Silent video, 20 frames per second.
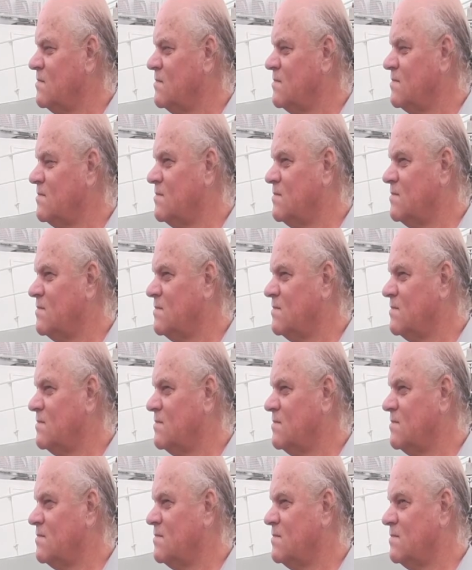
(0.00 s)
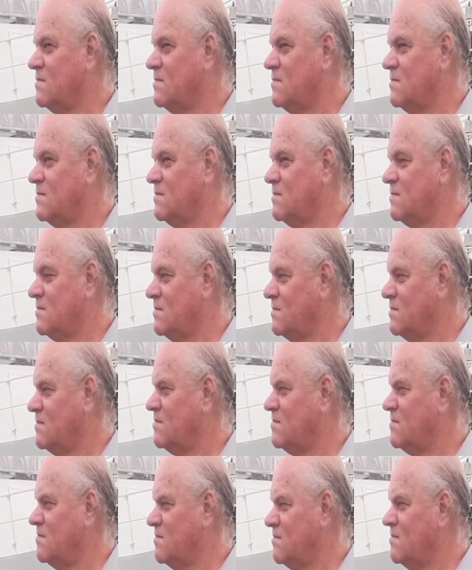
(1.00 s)

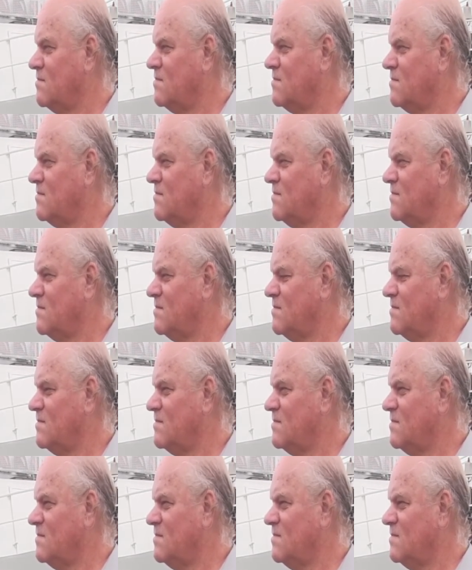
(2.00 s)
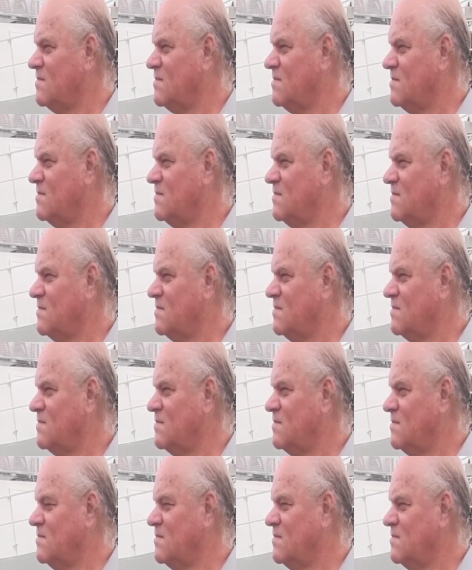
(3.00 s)

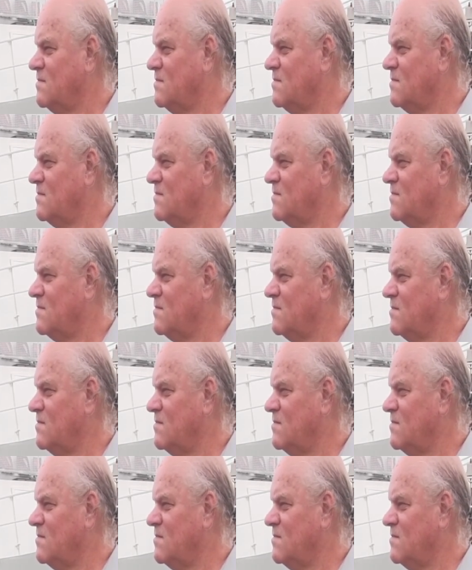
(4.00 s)
(silent)